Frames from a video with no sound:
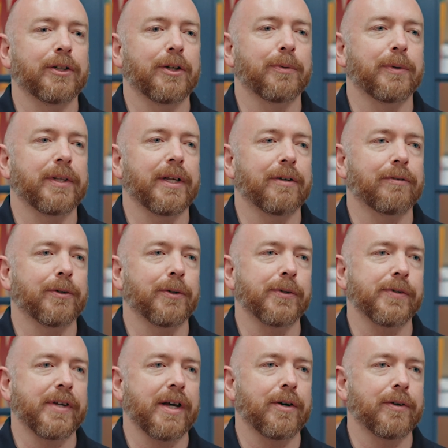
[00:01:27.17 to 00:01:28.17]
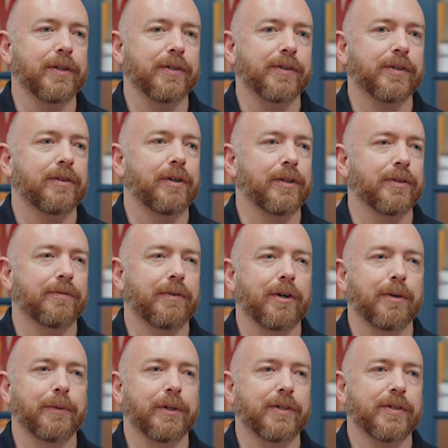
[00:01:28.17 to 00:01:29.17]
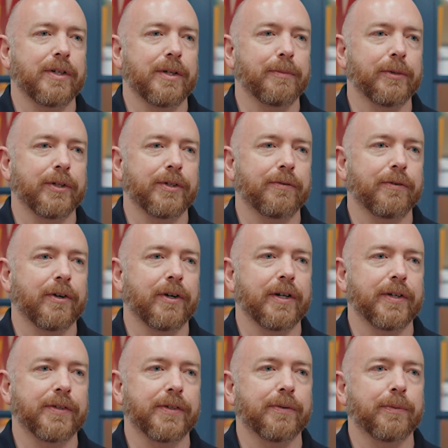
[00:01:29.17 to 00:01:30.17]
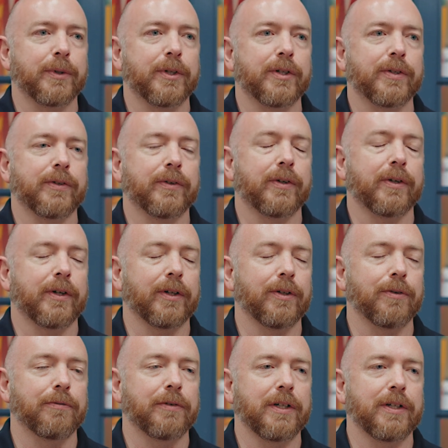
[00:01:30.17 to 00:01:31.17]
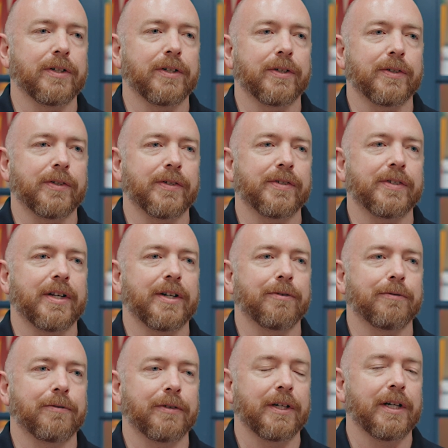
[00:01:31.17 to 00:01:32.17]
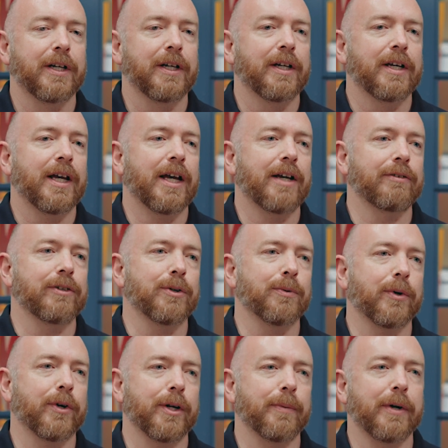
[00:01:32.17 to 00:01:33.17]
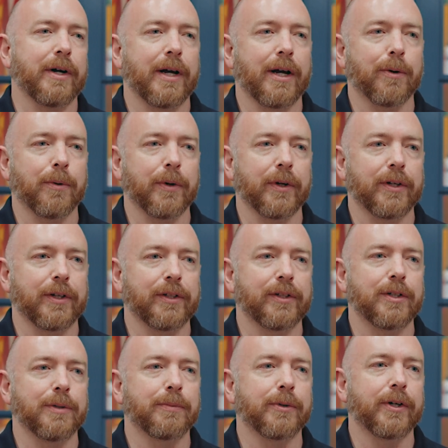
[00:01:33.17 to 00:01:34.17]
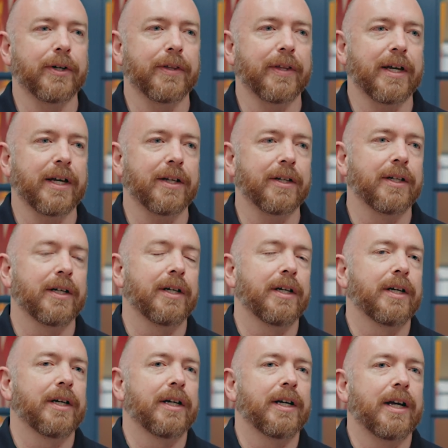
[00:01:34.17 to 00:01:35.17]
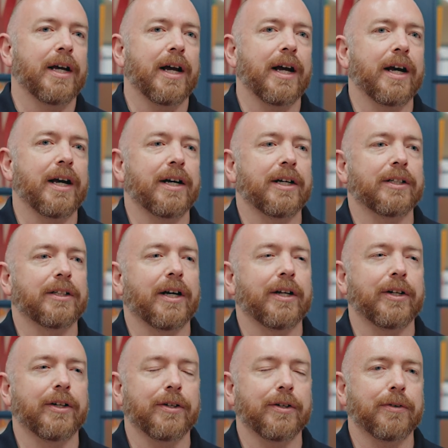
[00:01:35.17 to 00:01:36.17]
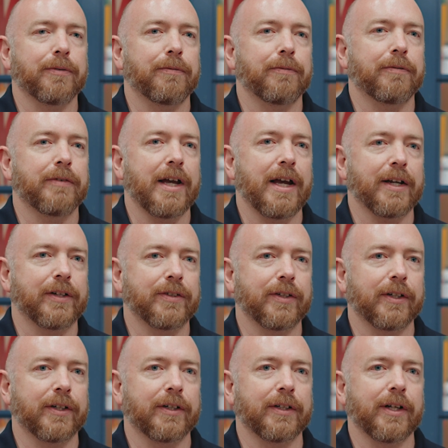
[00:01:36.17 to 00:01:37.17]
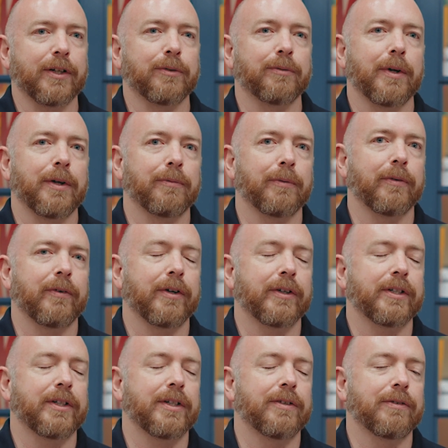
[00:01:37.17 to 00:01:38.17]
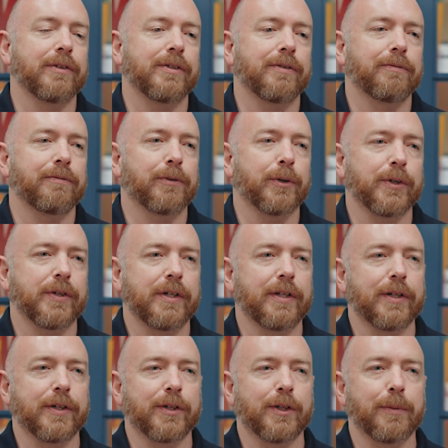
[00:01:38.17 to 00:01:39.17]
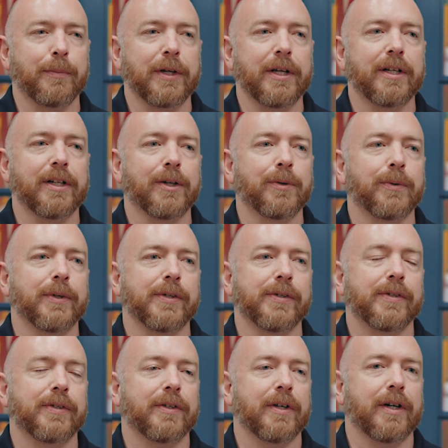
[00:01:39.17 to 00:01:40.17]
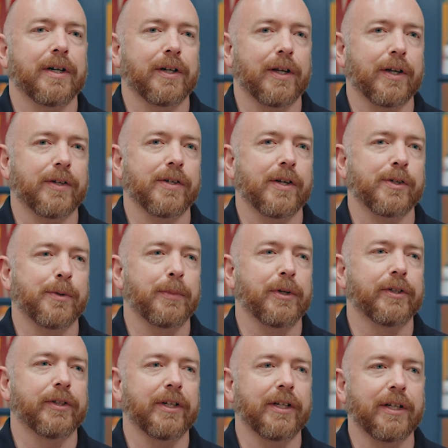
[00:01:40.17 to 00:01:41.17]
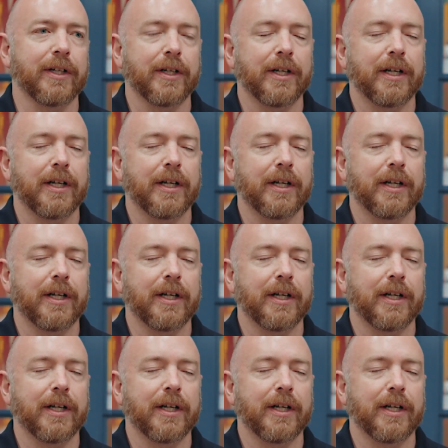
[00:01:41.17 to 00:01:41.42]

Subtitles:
when that rolls out, it's very much seamless for us. We're just learning new features instead of having to worry about how we're going to deploy that. Another factor, and we really didn't even foresee this in the beginning, was accessibility.